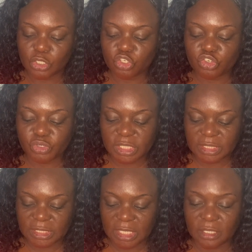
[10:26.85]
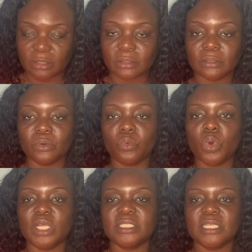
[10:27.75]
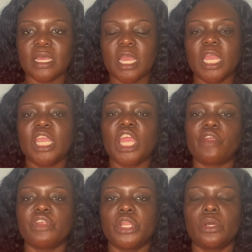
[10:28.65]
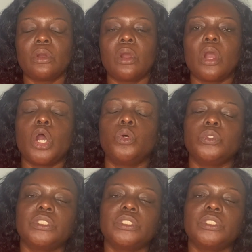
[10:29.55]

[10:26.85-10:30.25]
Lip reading: tracing was carried out.